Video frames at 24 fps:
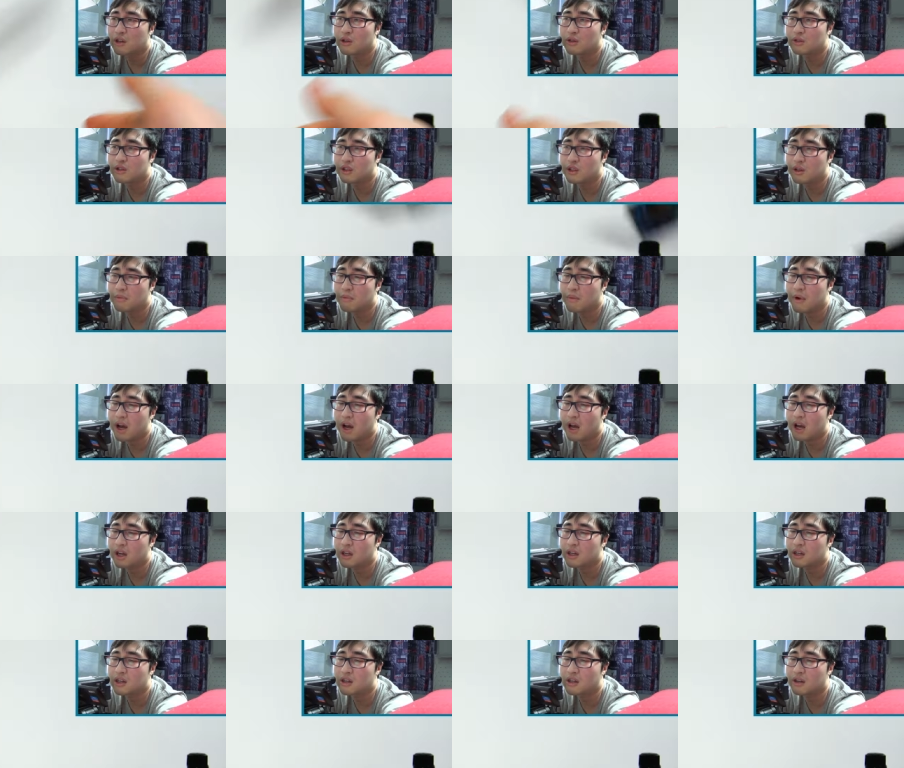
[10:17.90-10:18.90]
go to the
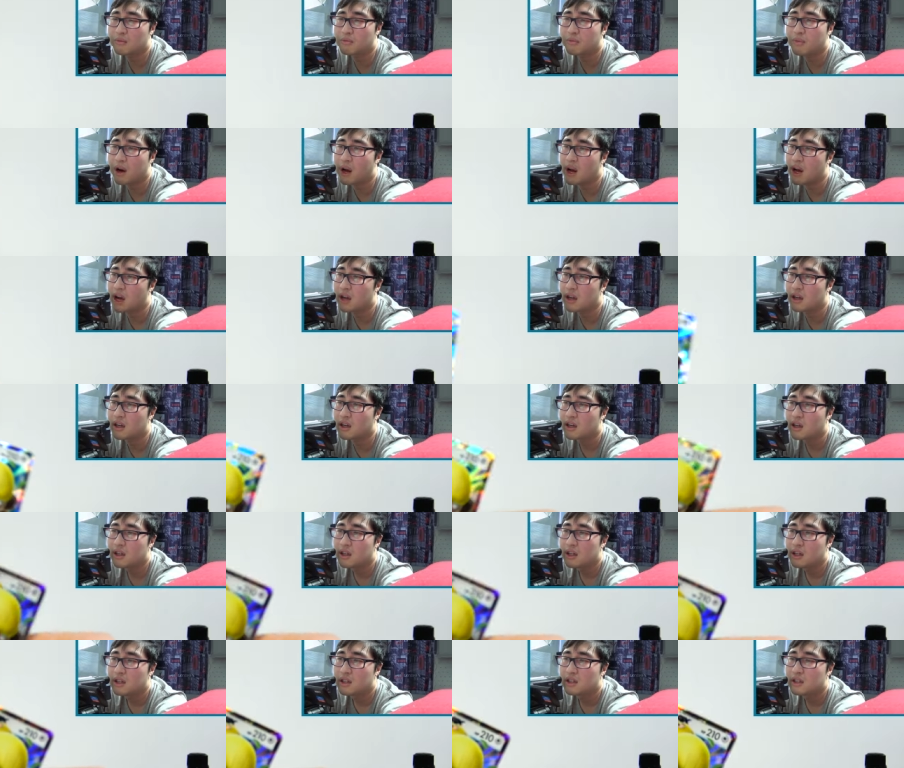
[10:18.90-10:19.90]
back. Goodbye.
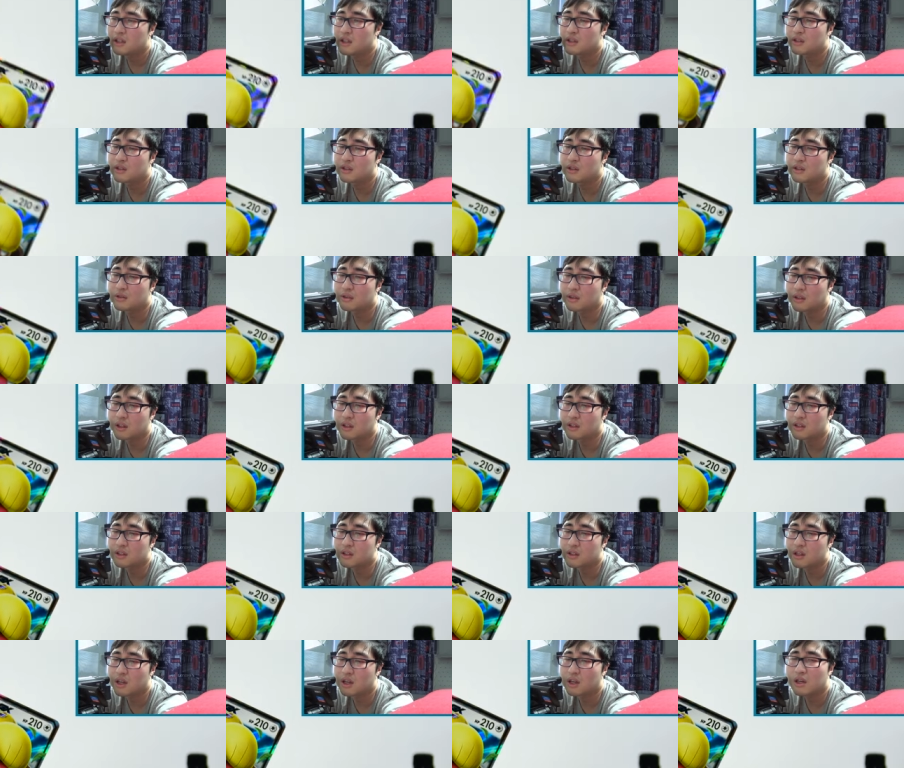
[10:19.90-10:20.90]
These two can
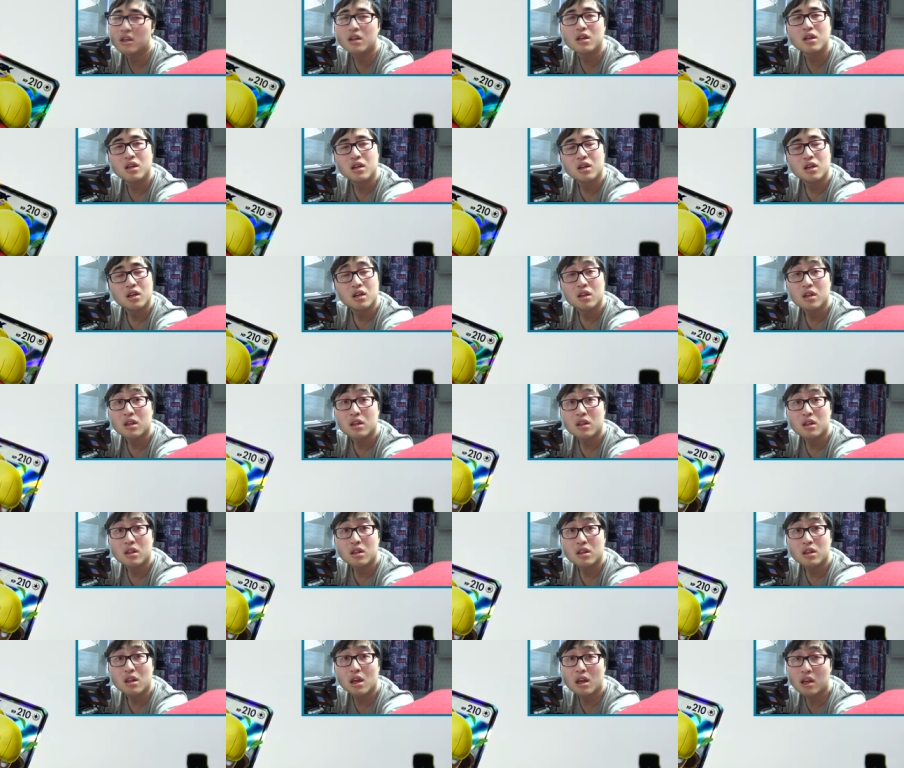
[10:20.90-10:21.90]
stay.
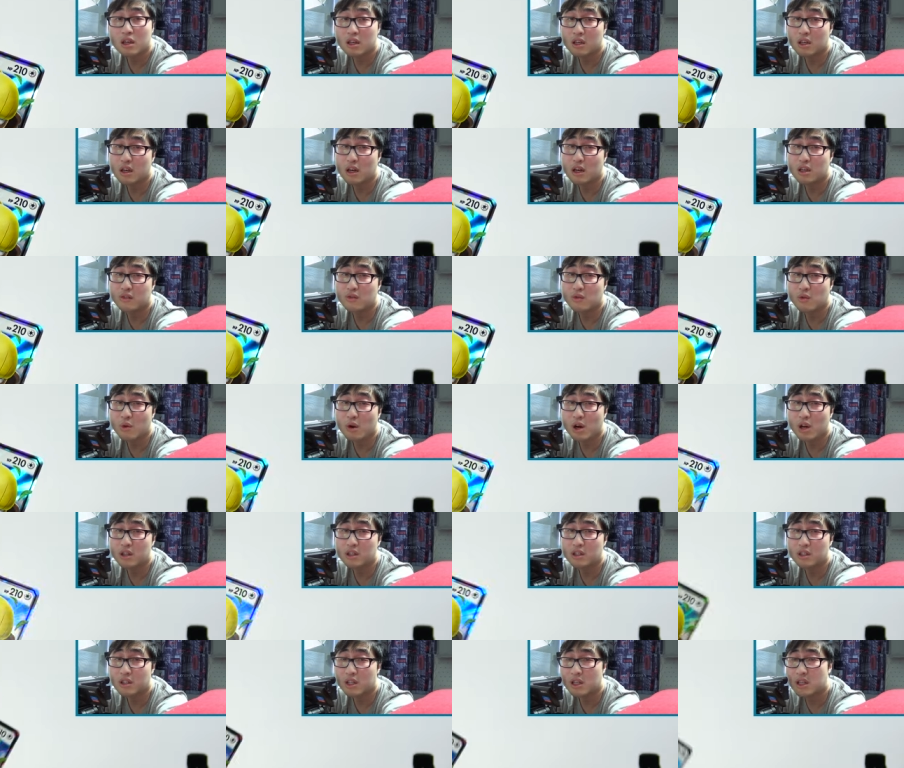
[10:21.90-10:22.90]
Thank you guys for
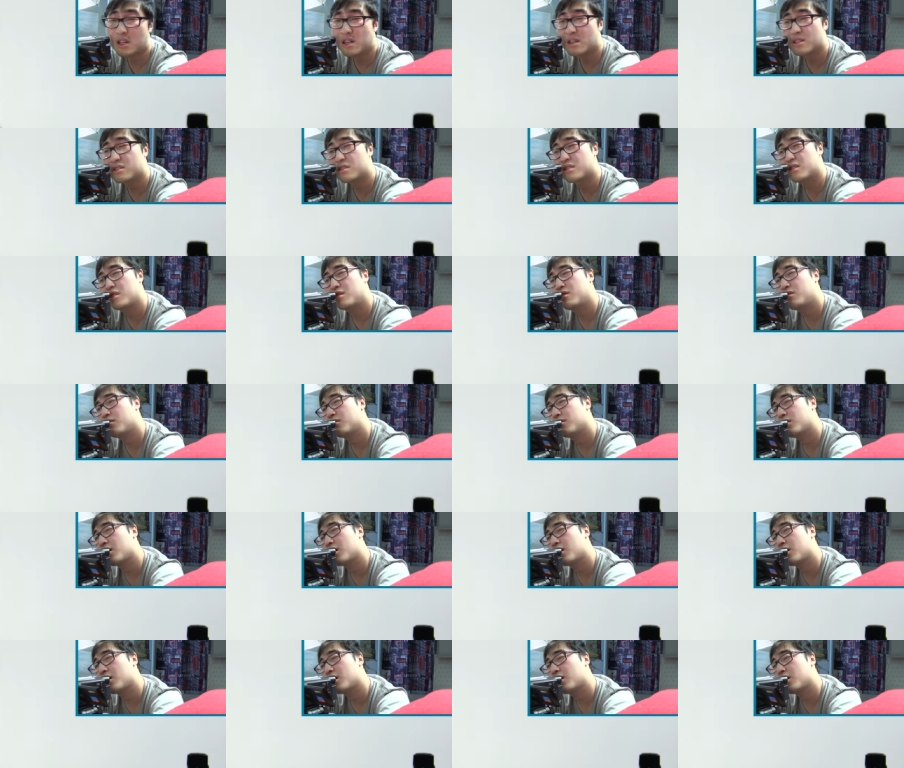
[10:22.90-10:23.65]
watching, and I'll see you